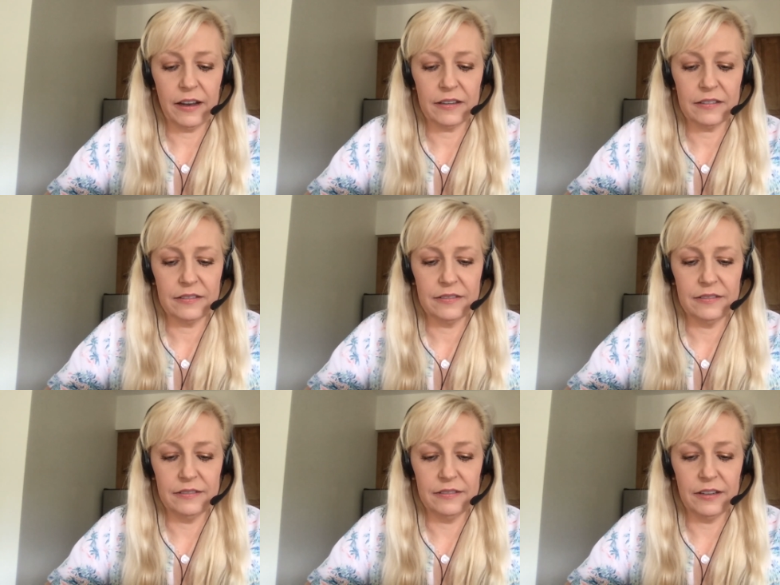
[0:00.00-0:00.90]
yeah.
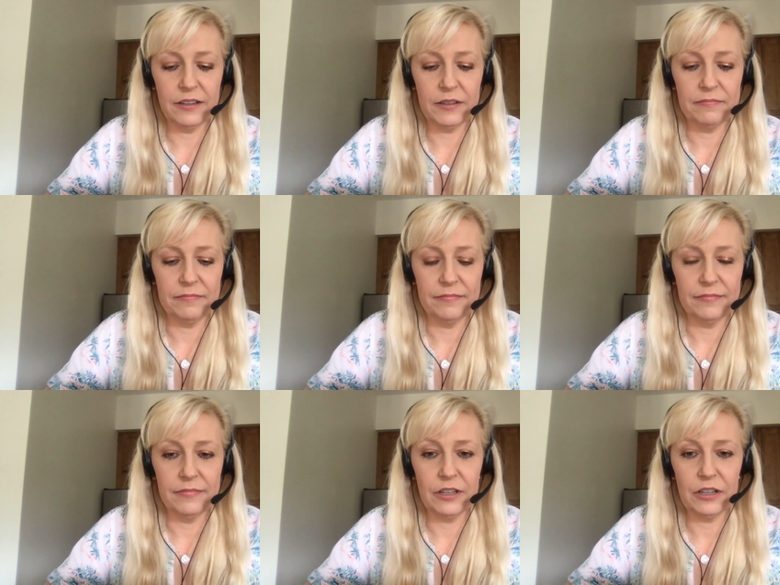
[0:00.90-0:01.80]

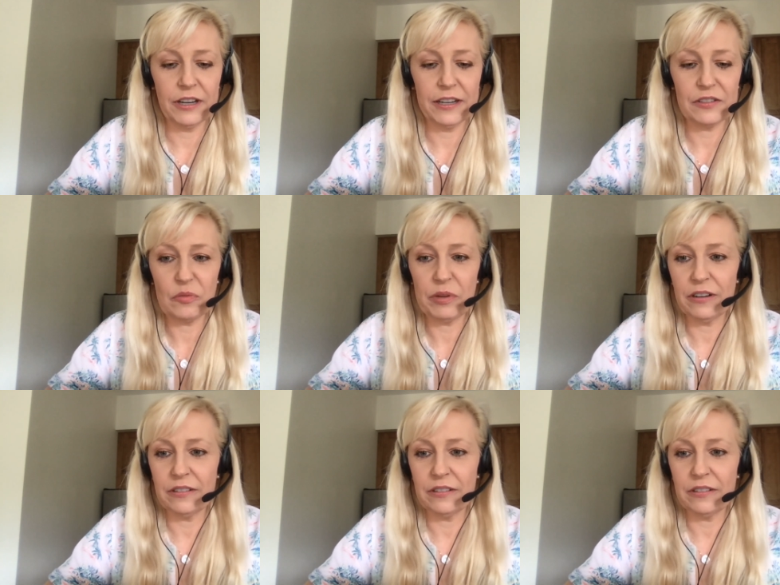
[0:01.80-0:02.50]
Um, okay. So